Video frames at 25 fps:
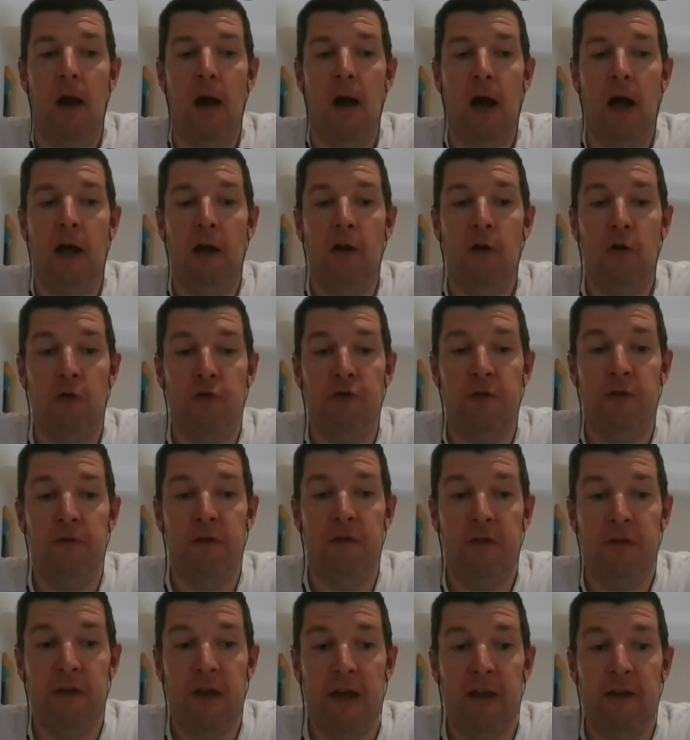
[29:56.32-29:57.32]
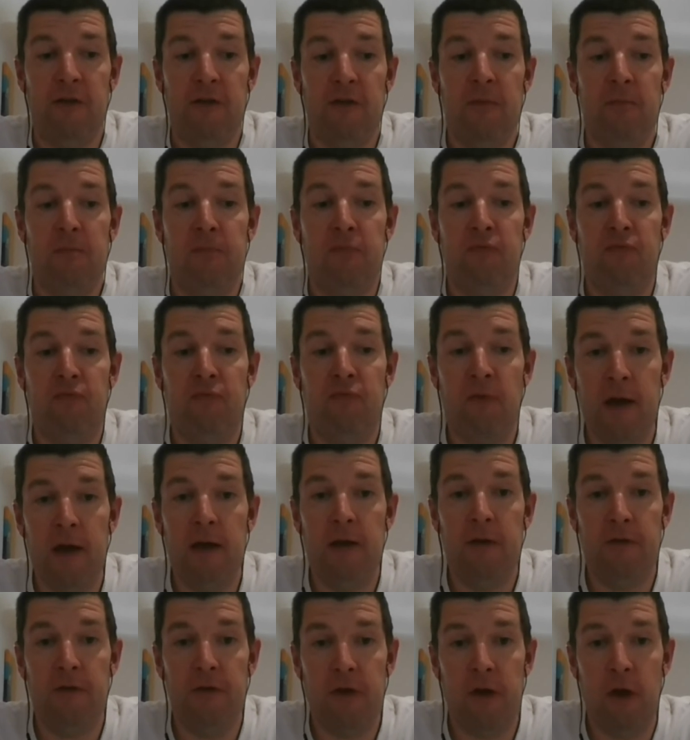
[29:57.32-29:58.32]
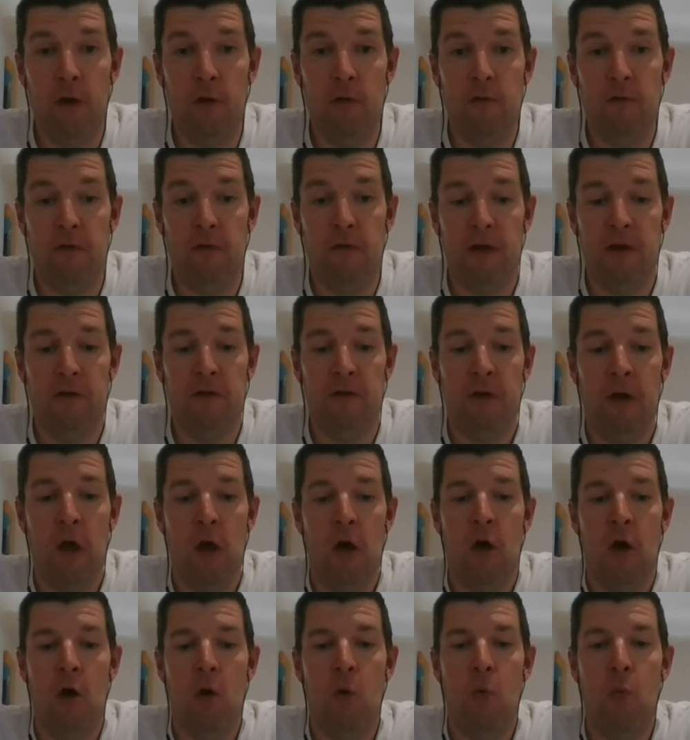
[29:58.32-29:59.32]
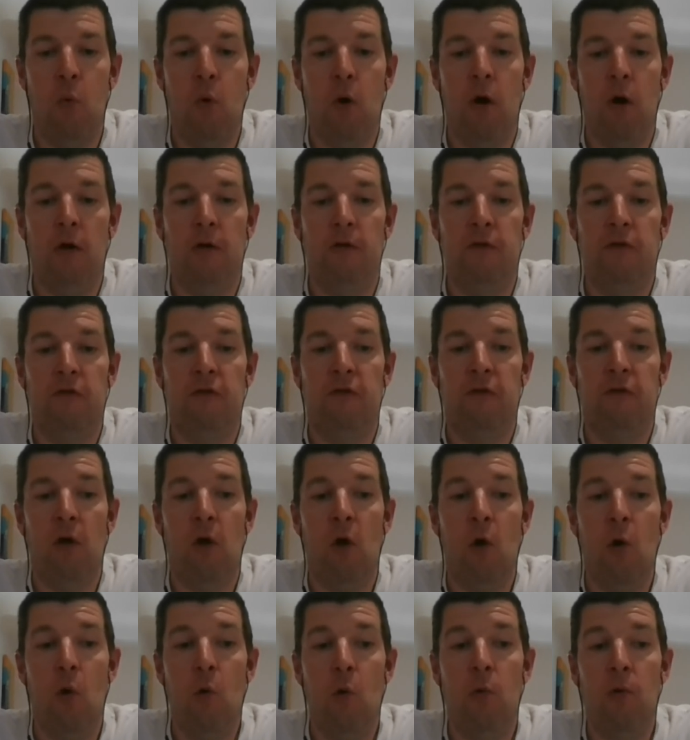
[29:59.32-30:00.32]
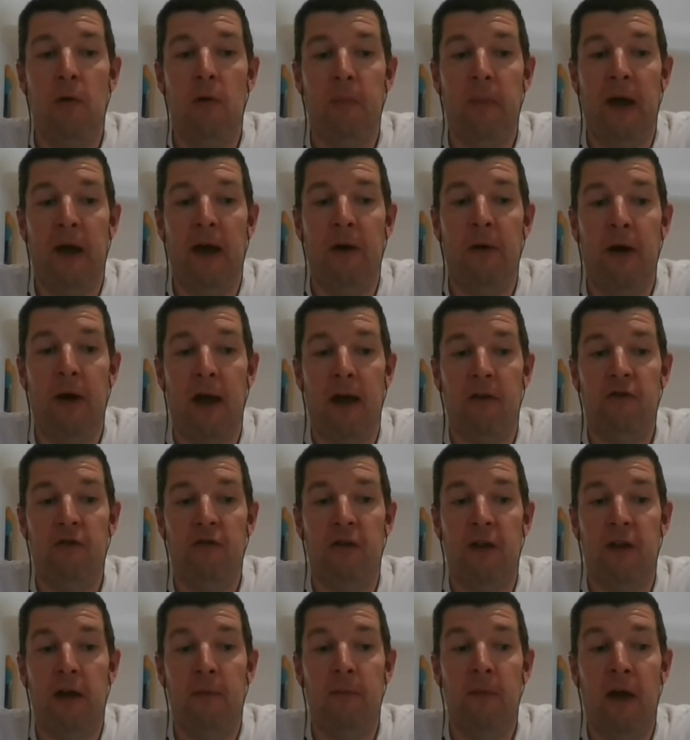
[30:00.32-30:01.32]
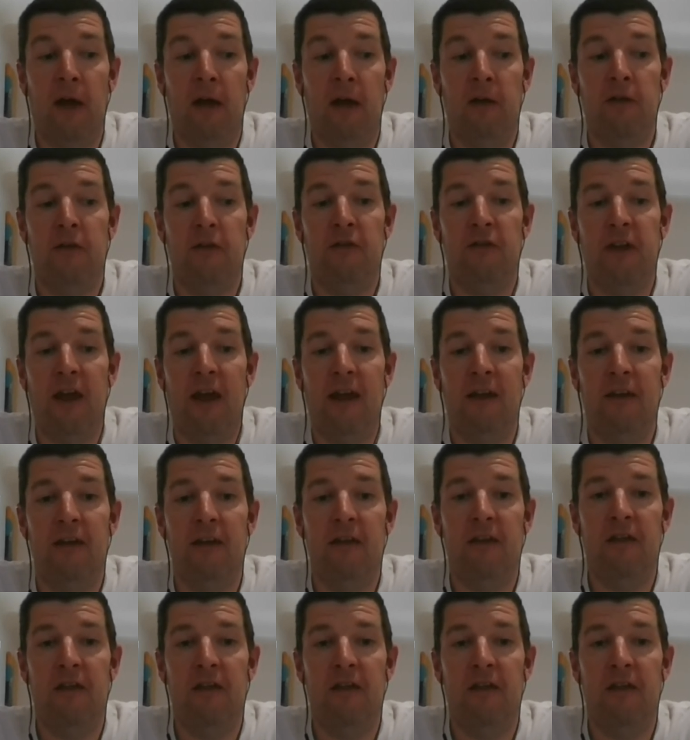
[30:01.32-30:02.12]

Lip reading: a lot of the data prior to COVID was all about actually understanding